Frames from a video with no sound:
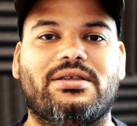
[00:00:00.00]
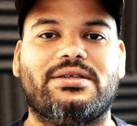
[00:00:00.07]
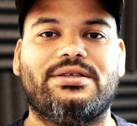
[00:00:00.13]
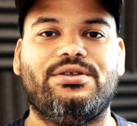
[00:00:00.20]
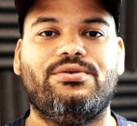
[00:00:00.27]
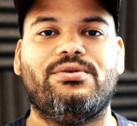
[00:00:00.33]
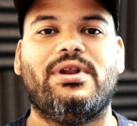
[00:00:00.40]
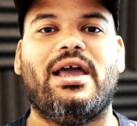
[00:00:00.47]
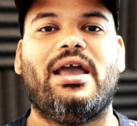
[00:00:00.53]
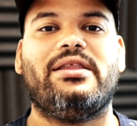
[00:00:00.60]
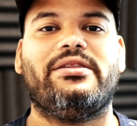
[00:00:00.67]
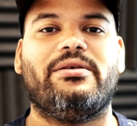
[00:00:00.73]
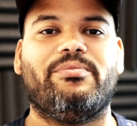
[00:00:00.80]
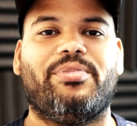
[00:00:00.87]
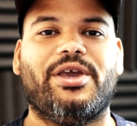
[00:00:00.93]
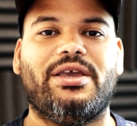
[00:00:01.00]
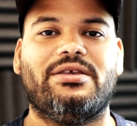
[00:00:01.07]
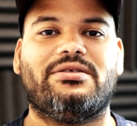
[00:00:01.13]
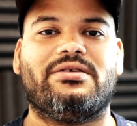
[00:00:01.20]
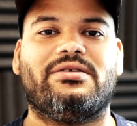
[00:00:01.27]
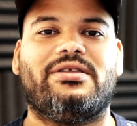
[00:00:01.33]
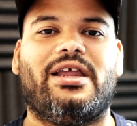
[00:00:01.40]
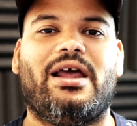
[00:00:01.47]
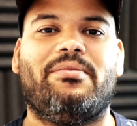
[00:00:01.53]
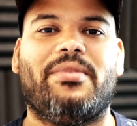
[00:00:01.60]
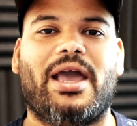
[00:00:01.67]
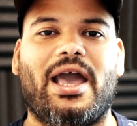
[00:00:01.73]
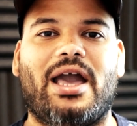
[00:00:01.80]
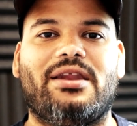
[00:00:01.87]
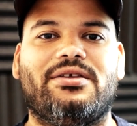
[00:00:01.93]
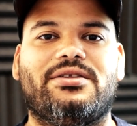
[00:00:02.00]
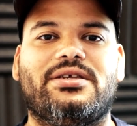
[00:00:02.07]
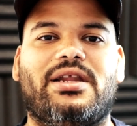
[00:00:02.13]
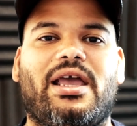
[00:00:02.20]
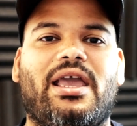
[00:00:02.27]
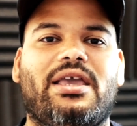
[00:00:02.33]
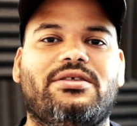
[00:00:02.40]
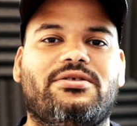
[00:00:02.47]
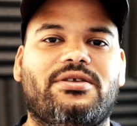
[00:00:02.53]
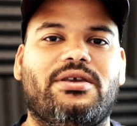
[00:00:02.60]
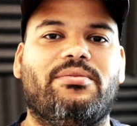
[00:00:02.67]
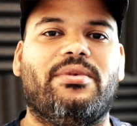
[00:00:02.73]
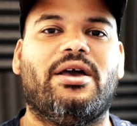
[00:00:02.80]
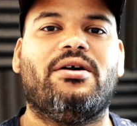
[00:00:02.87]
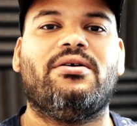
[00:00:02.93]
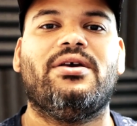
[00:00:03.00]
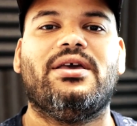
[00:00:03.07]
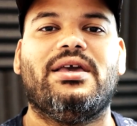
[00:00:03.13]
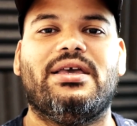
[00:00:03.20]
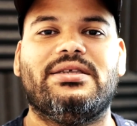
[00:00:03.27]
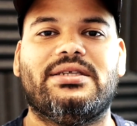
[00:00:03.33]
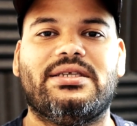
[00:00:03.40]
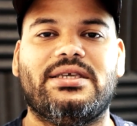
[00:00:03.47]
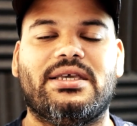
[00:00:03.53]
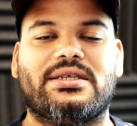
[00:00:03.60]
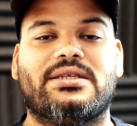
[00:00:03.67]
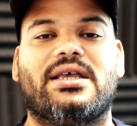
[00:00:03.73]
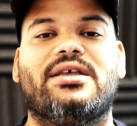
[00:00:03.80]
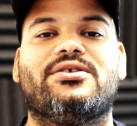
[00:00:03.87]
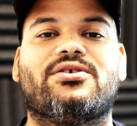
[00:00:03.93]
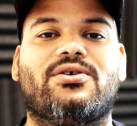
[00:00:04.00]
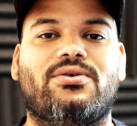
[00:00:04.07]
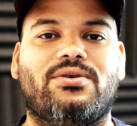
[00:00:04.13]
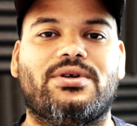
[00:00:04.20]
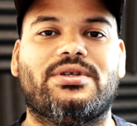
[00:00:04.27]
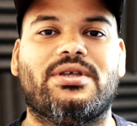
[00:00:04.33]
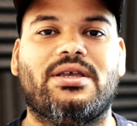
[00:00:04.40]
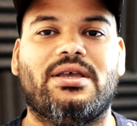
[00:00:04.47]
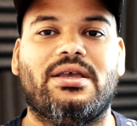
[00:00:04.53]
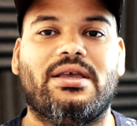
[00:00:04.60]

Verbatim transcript: this new landing page that I'm adding to the HTML and CSS course.